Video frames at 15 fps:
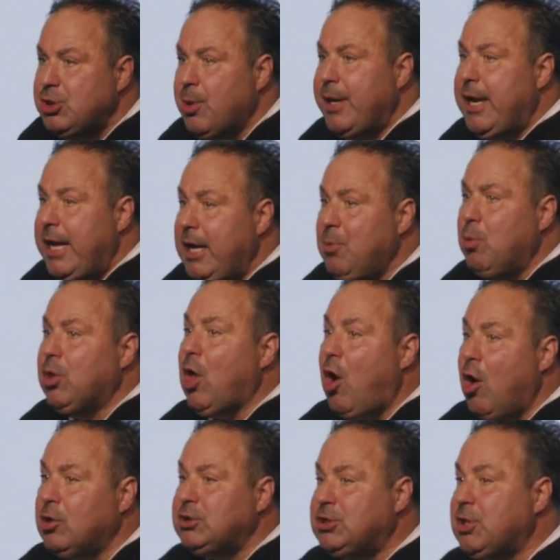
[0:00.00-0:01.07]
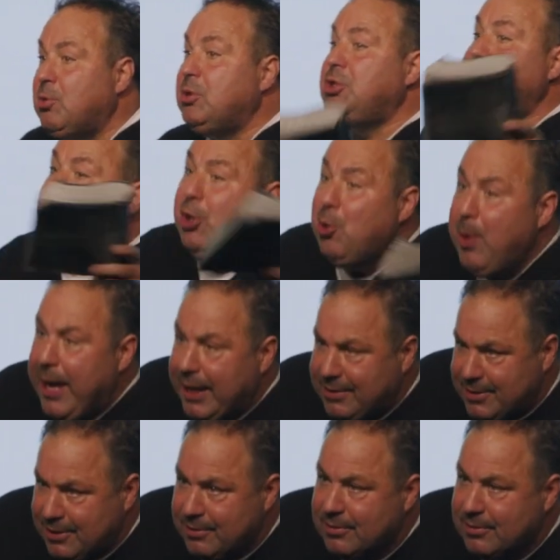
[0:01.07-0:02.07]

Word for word: and he will also do it.